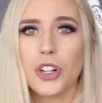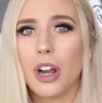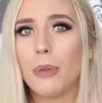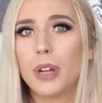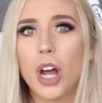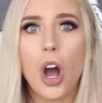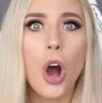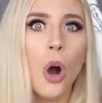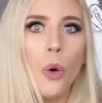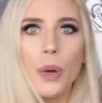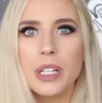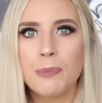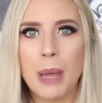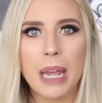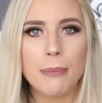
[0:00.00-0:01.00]
I would
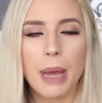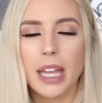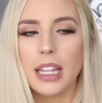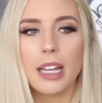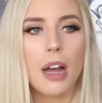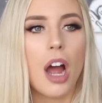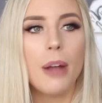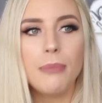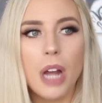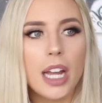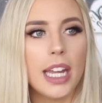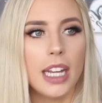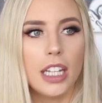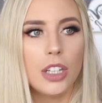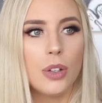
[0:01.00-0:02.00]
always paint like, I'm not
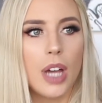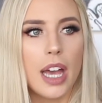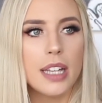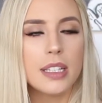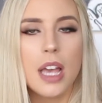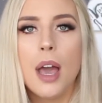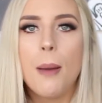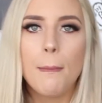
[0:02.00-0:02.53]
kidding you guys,